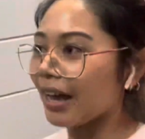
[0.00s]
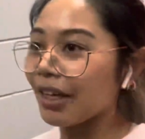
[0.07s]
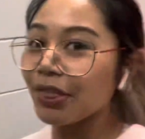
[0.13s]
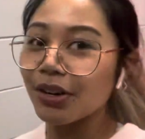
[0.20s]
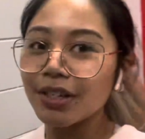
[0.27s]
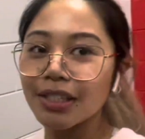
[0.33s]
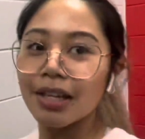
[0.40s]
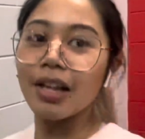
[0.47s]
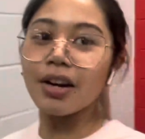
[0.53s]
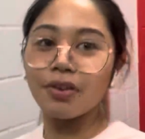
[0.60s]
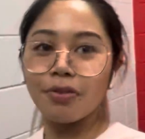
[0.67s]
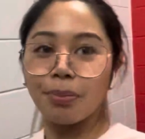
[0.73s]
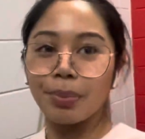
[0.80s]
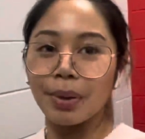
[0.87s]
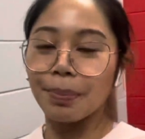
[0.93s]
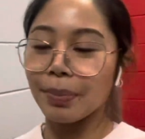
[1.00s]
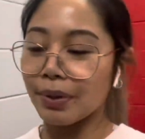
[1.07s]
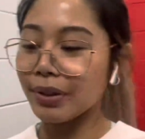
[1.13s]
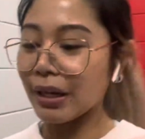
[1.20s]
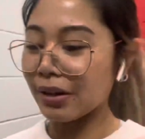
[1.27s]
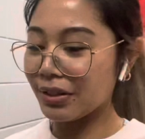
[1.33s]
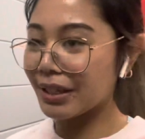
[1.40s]
And there's a lot of people
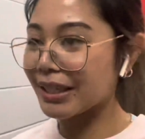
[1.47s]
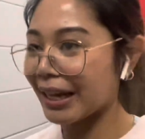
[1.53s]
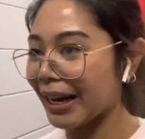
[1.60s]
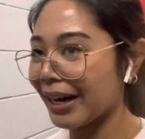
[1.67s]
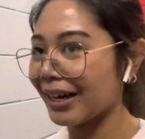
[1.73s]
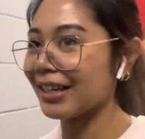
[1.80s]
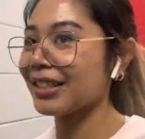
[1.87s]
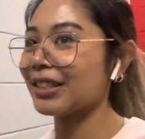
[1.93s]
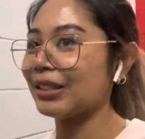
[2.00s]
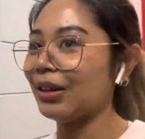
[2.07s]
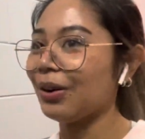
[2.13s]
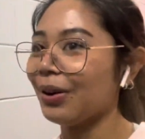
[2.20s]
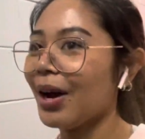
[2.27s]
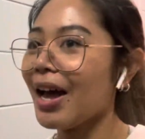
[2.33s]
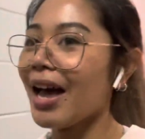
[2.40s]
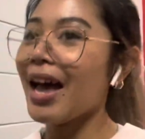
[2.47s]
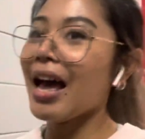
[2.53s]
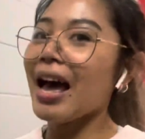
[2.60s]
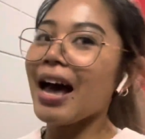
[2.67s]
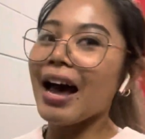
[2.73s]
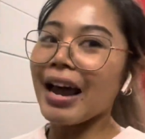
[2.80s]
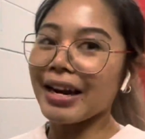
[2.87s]
downstairs, so
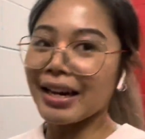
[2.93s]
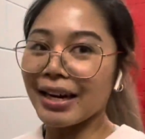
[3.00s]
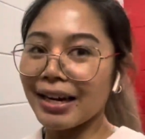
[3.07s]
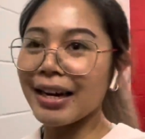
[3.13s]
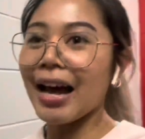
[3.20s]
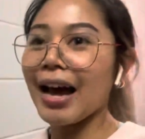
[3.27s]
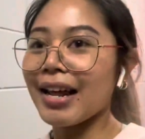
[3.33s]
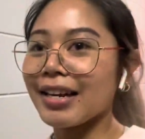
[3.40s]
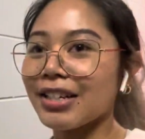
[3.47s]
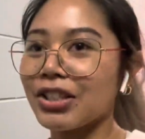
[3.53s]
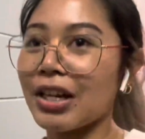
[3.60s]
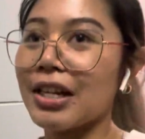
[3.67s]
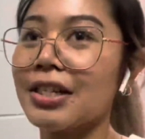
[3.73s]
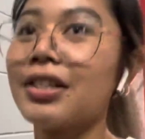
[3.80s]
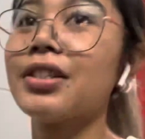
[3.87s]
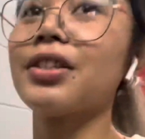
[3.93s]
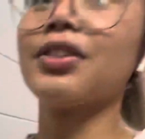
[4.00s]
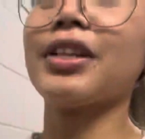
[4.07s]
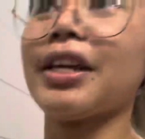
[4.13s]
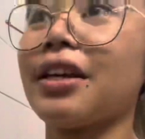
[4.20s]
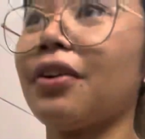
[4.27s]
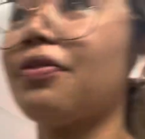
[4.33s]
I didn't have a chance to
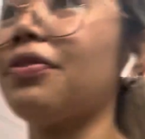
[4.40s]
take a